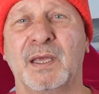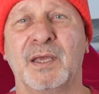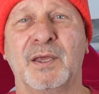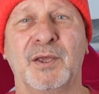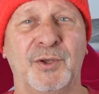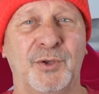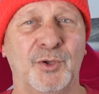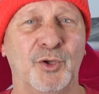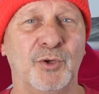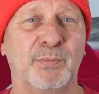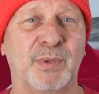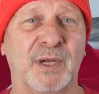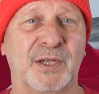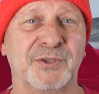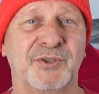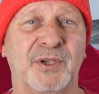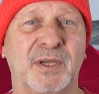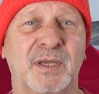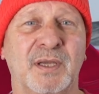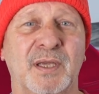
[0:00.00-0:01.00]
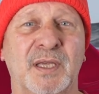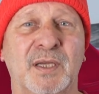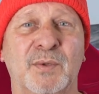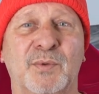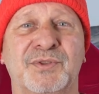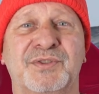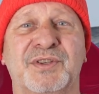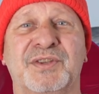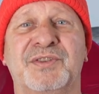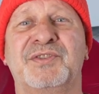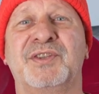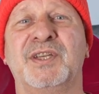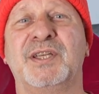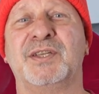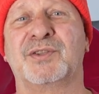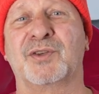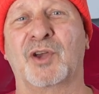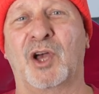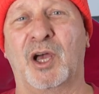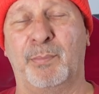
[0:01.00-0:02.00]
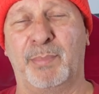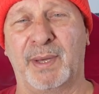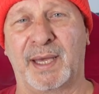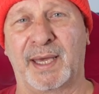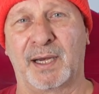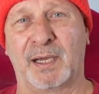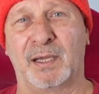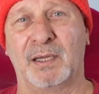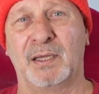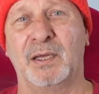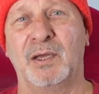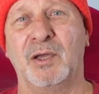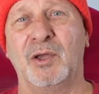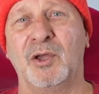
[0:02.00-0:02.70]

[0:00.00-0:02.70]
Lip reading: In New Brunswick, it was a seesaw battle.